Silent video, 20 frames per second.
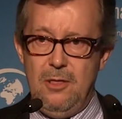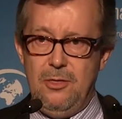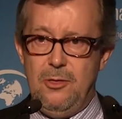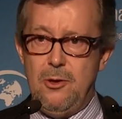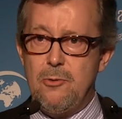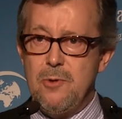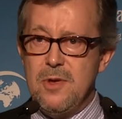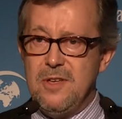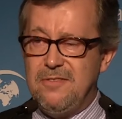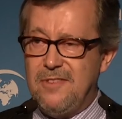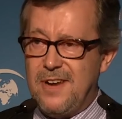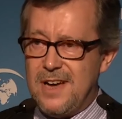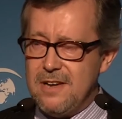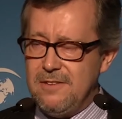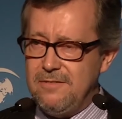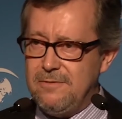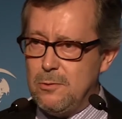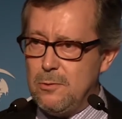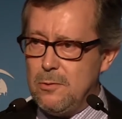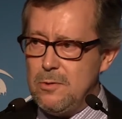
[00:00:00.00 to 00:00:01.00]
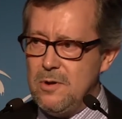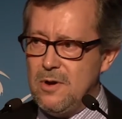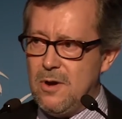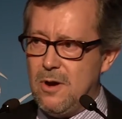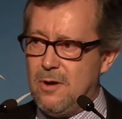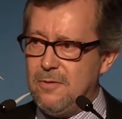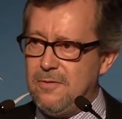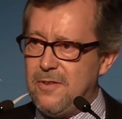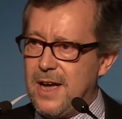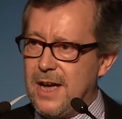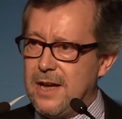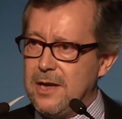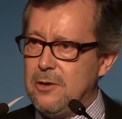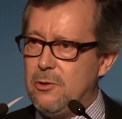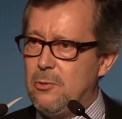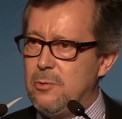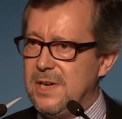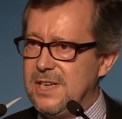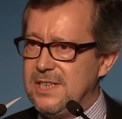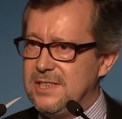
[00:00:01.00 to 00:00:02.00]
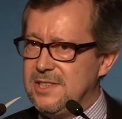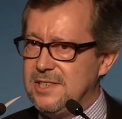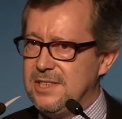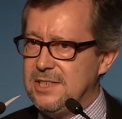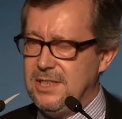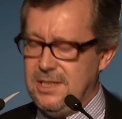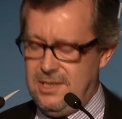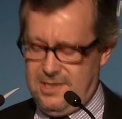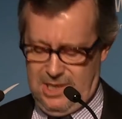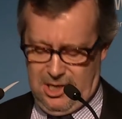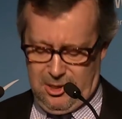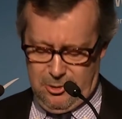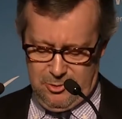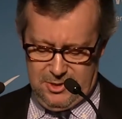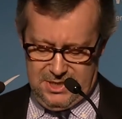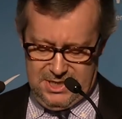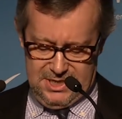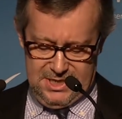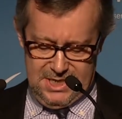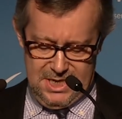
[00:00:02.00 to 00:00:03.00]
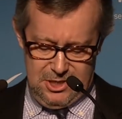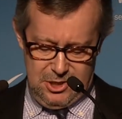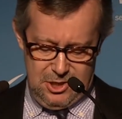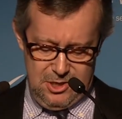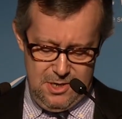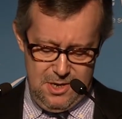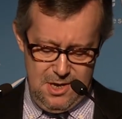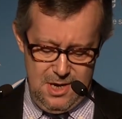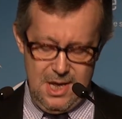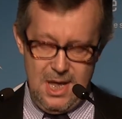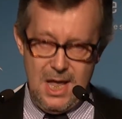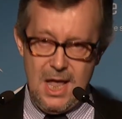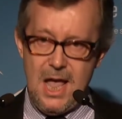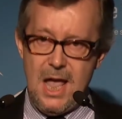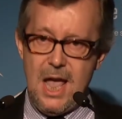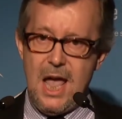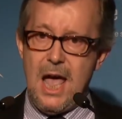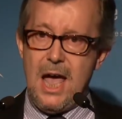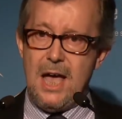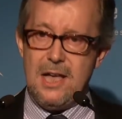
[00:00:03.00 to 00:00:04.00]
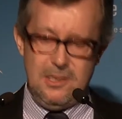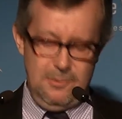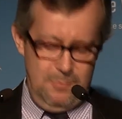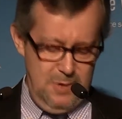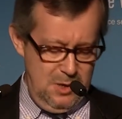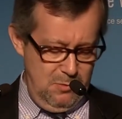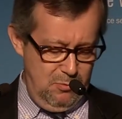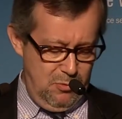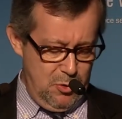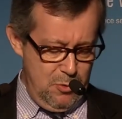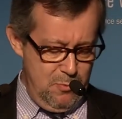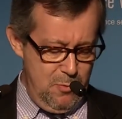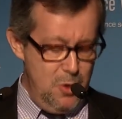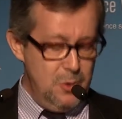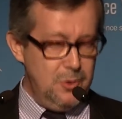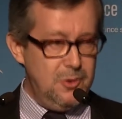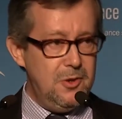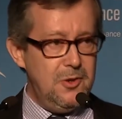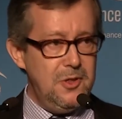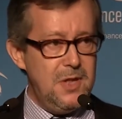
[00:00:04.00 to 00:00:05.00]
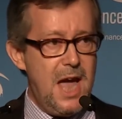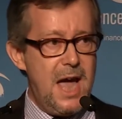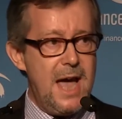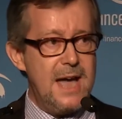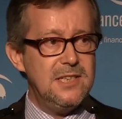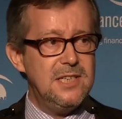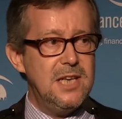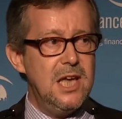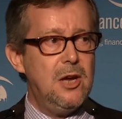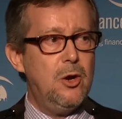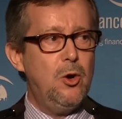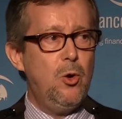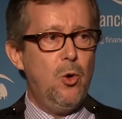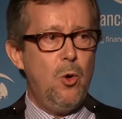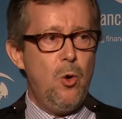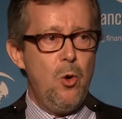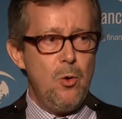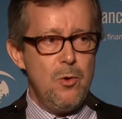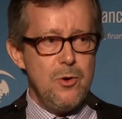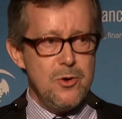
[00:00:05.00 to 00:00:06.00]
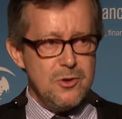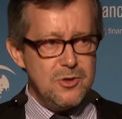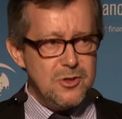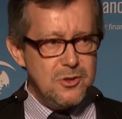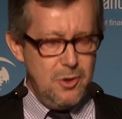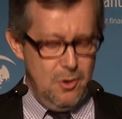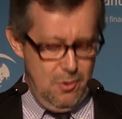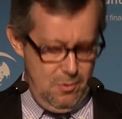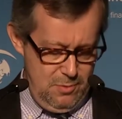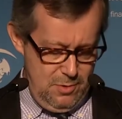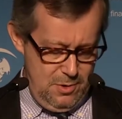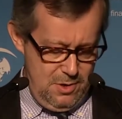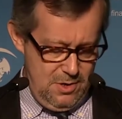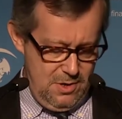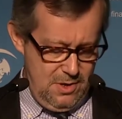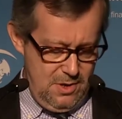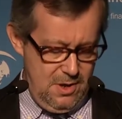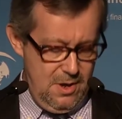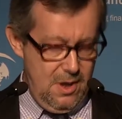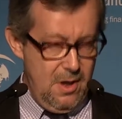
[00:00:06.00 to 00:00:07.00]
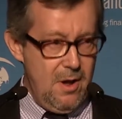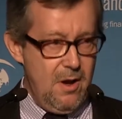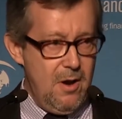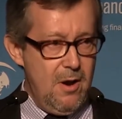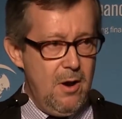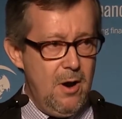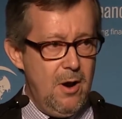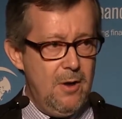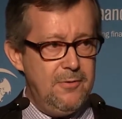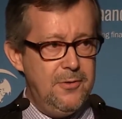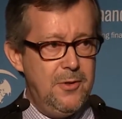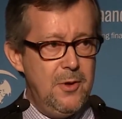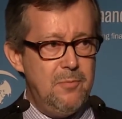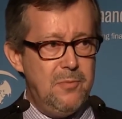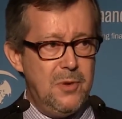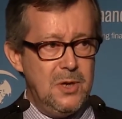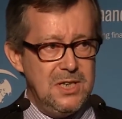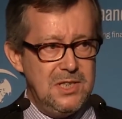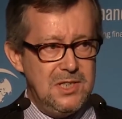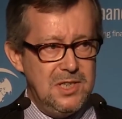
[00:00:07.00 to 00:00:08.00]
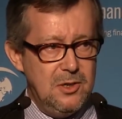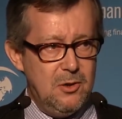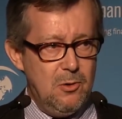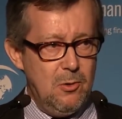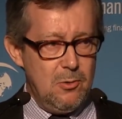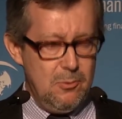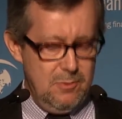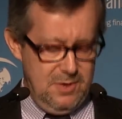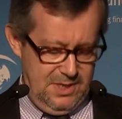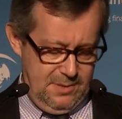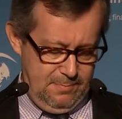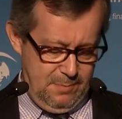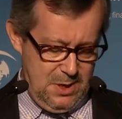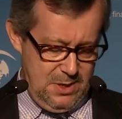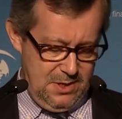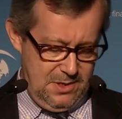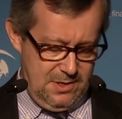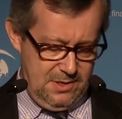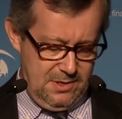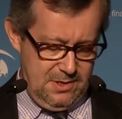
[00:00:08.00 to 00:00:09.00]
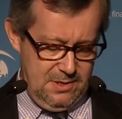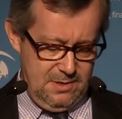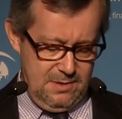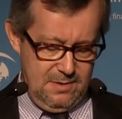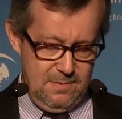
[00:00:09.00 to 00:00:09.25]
The revival of high-quality securitization has been promoted as a cornerstone of the political response.